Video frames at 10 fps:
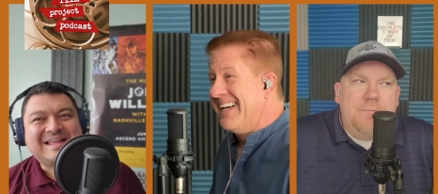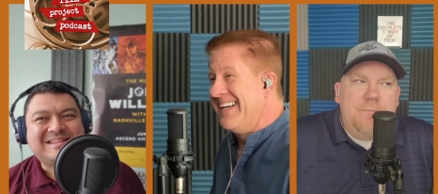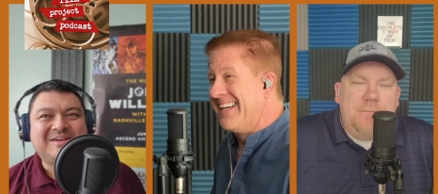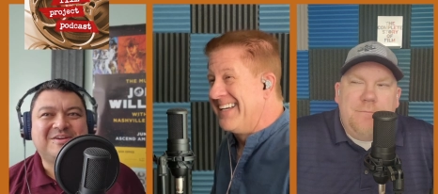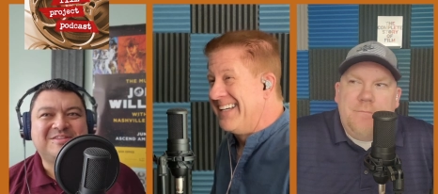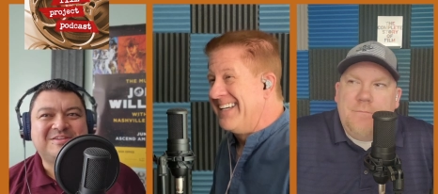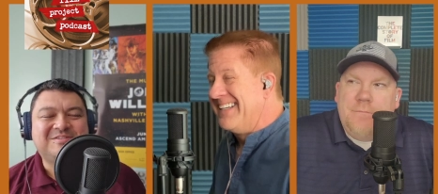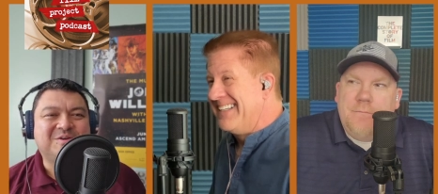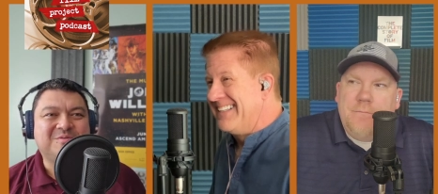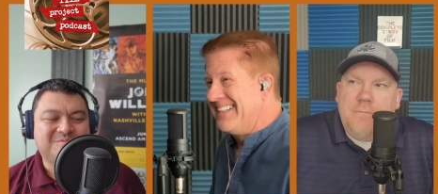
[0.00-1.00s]
Speaker 1: like there
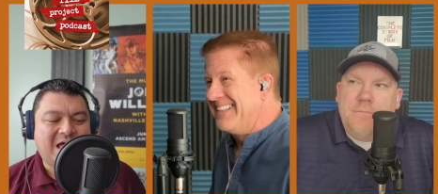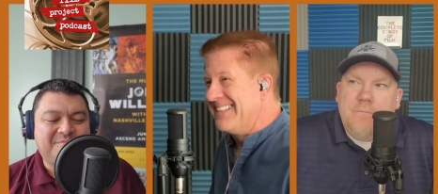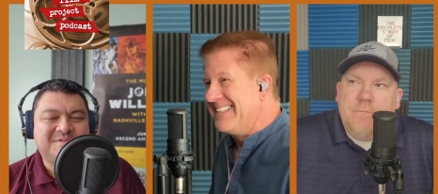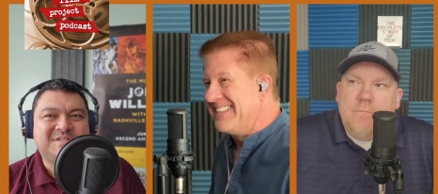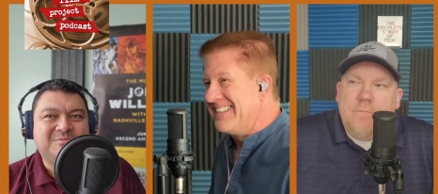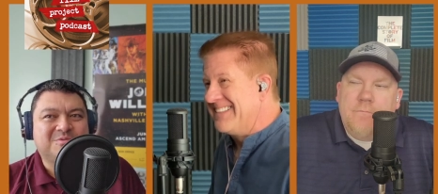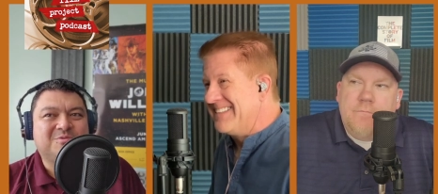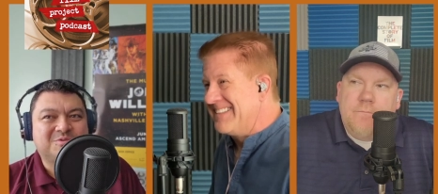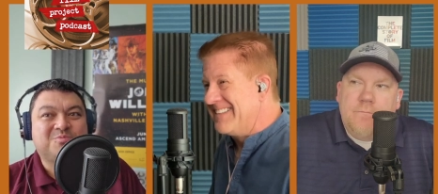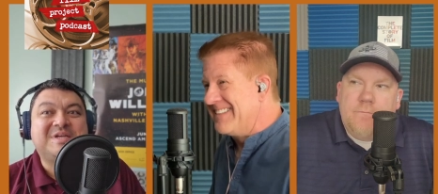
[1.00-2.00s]
there obviously where there
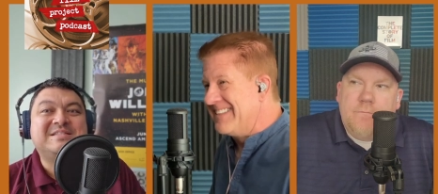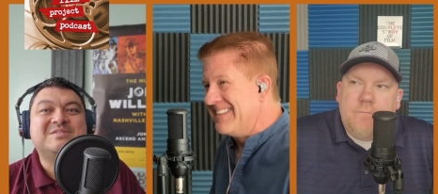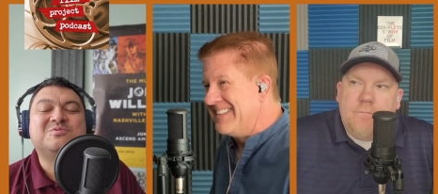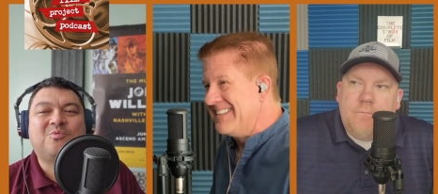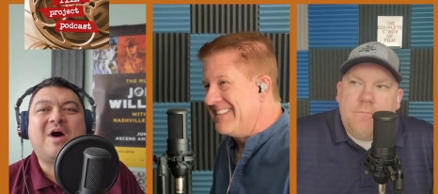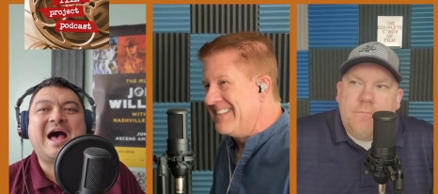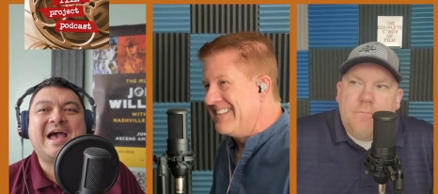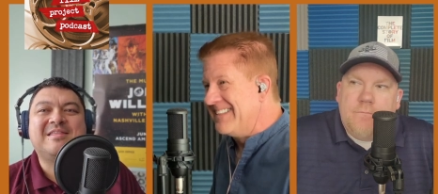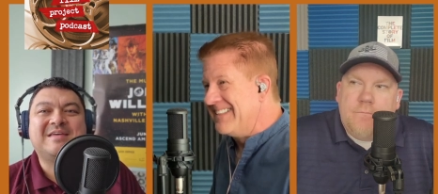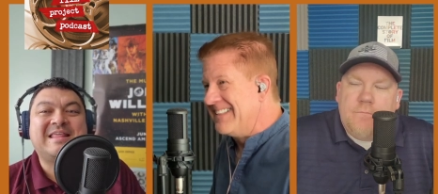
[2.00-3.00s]
was reasons
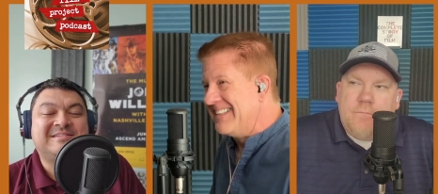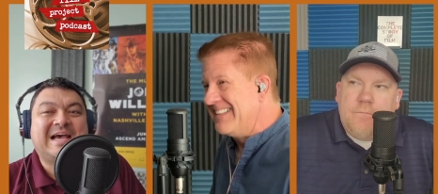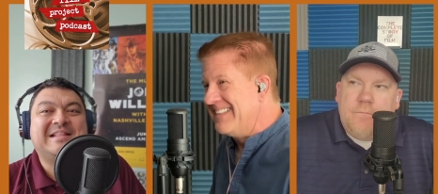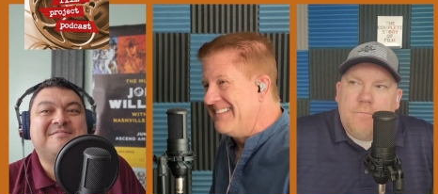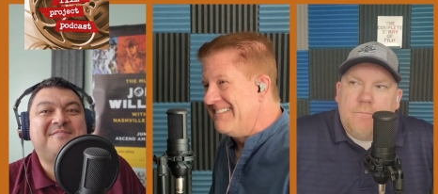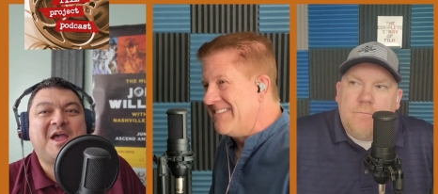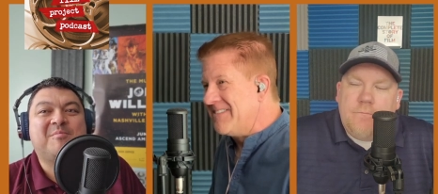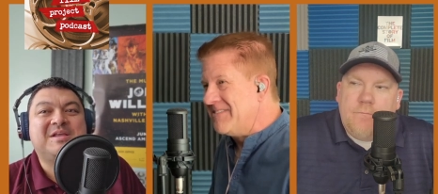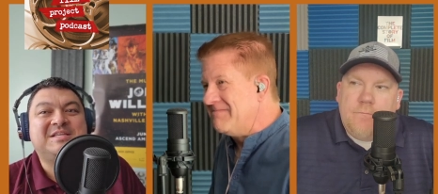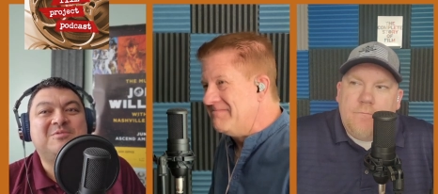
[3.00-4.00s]
why that side of the
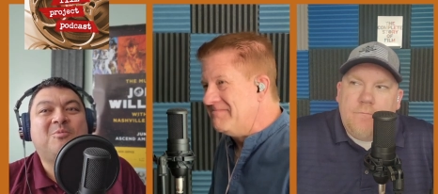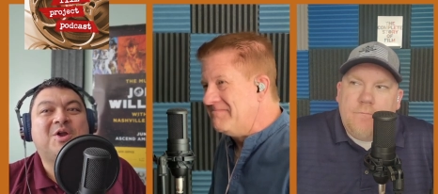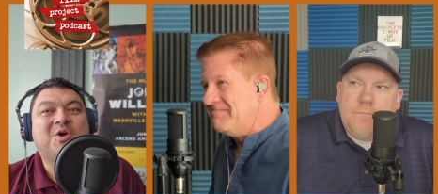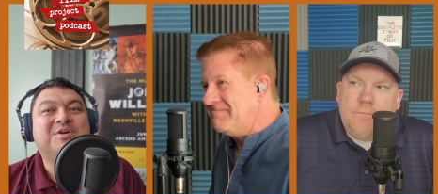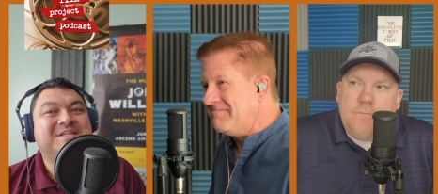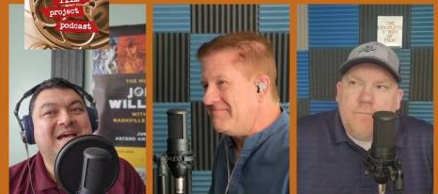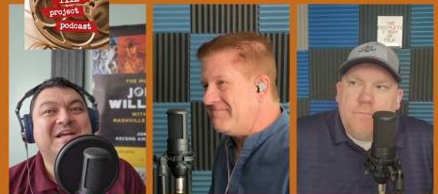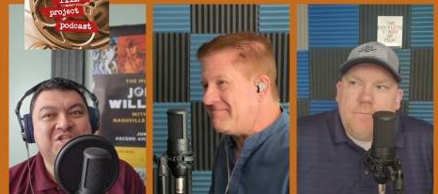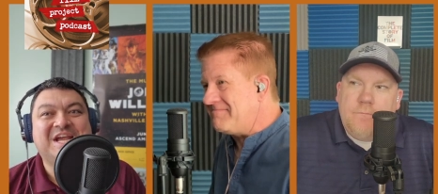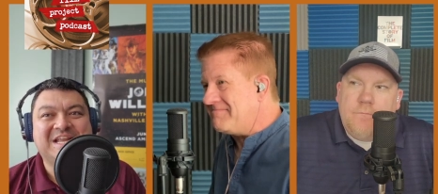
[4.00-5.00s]
family didn't want her to
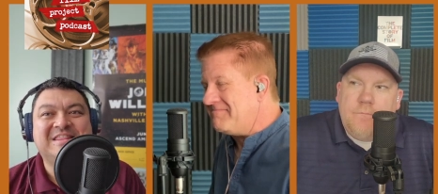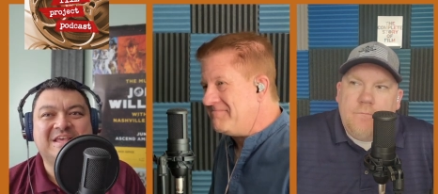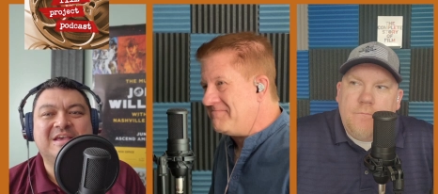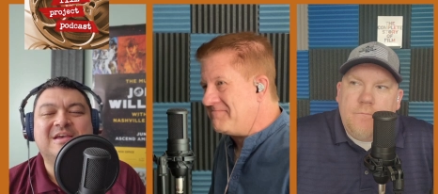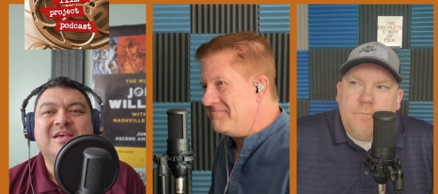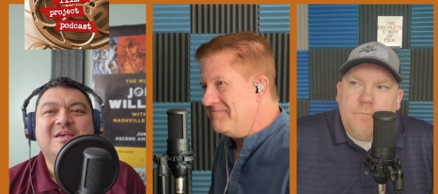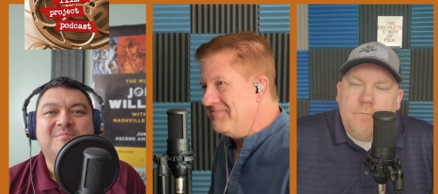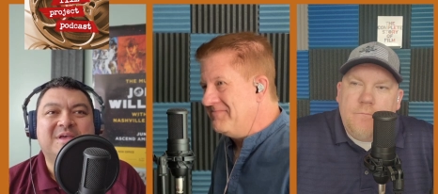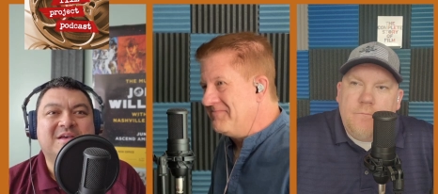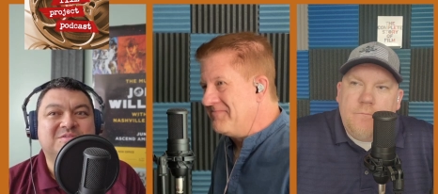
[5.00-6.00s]
touch anything
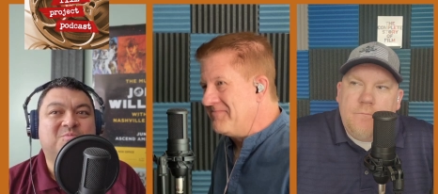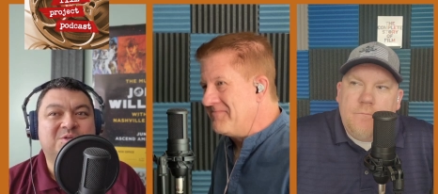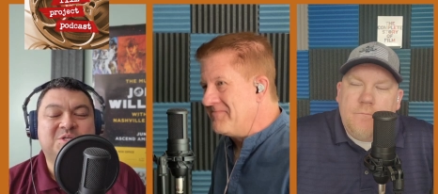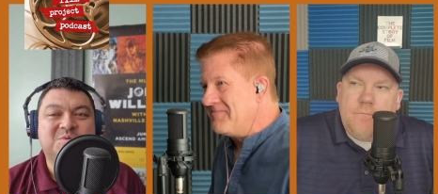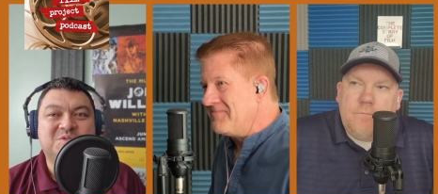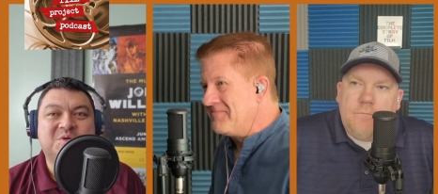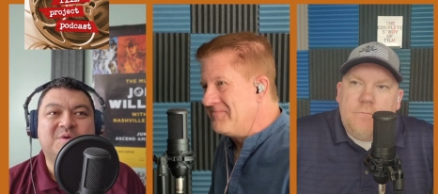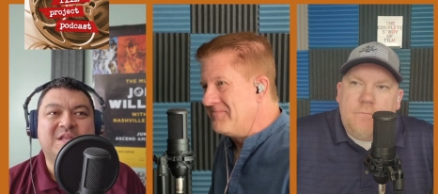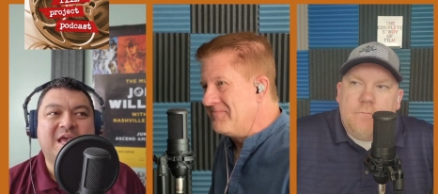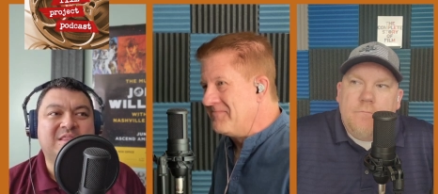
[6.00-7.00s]
because of what she was
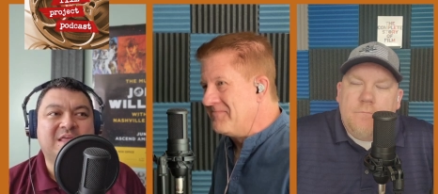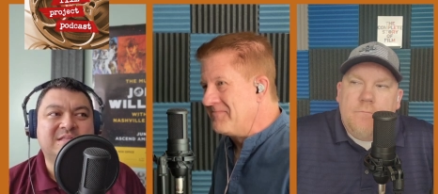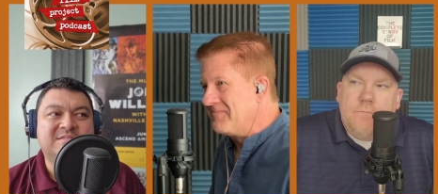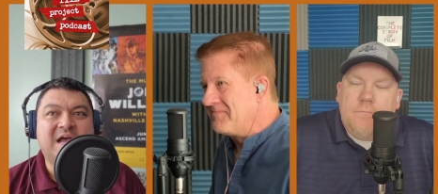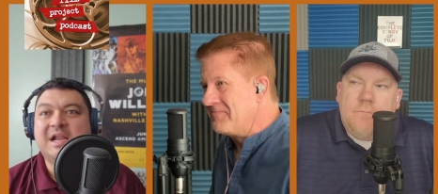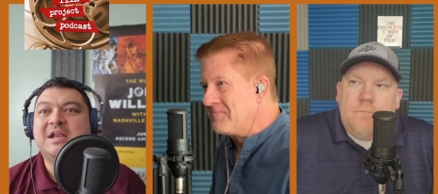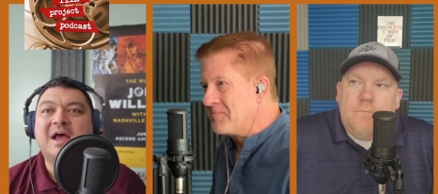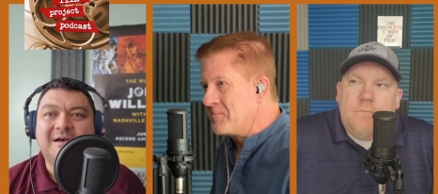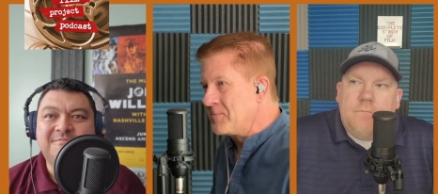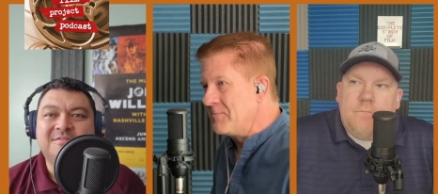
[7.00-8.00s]
doing and that's not
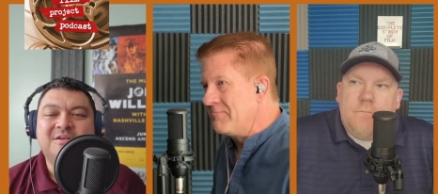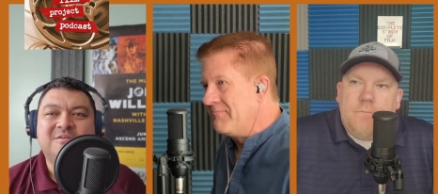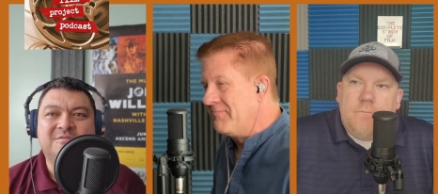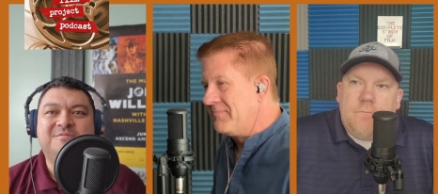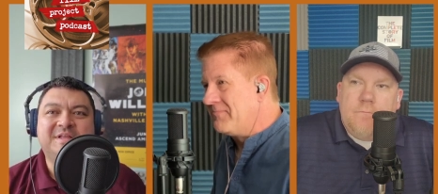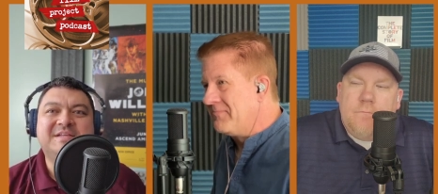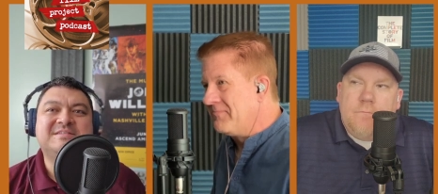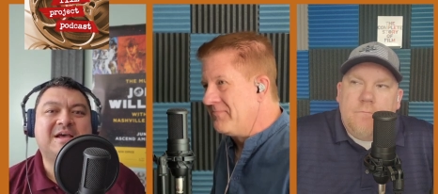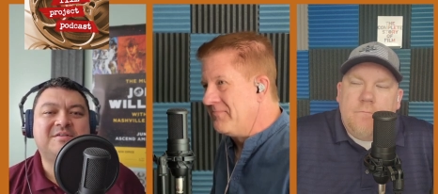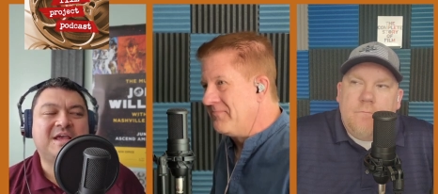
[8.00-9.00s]
enough for
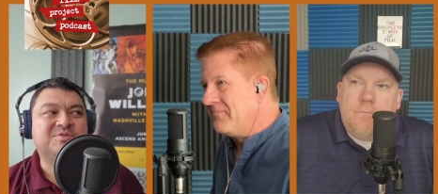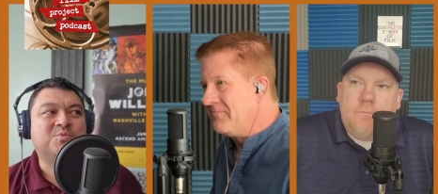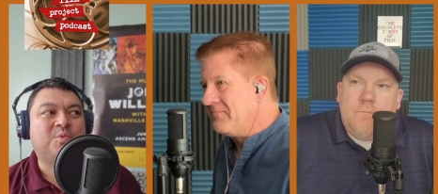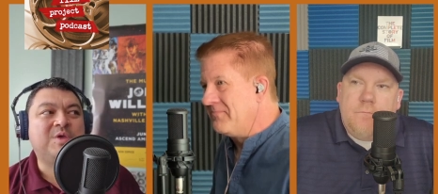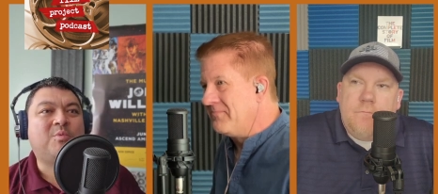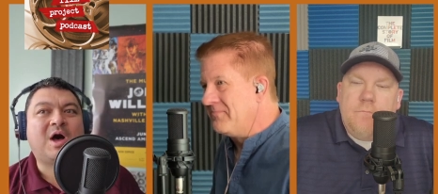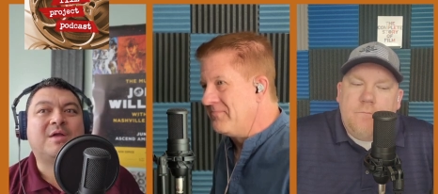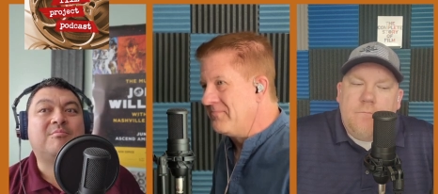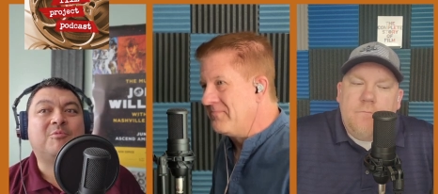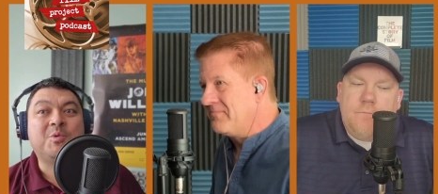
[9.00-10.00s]
villains nowadays we
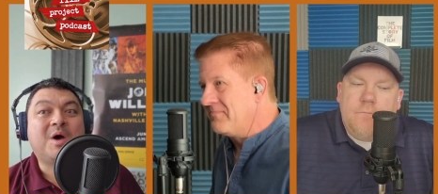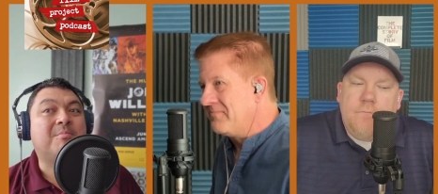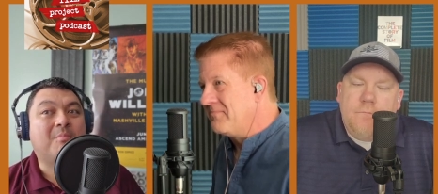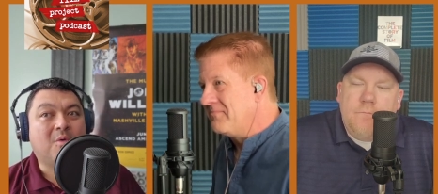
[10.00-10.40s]
want we want